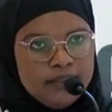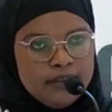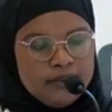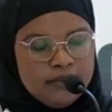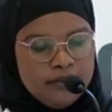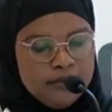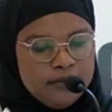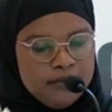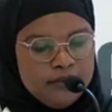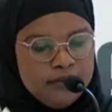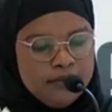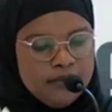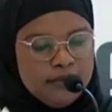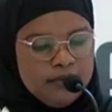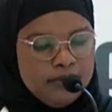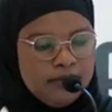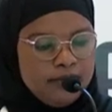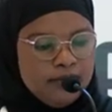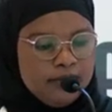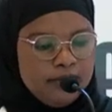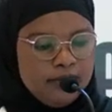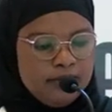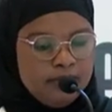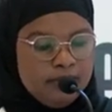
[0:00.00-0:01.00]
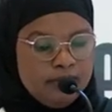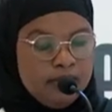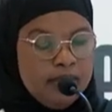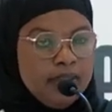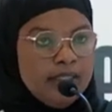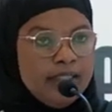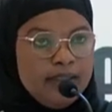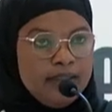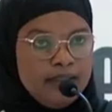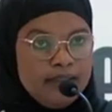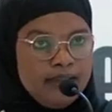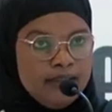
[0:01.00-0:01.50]
So,
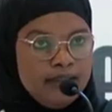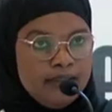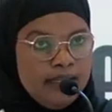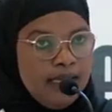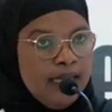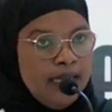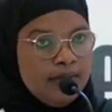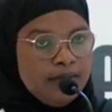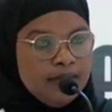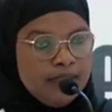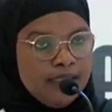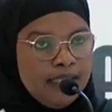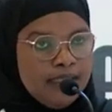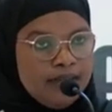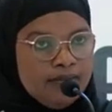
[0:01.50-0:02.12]
but I was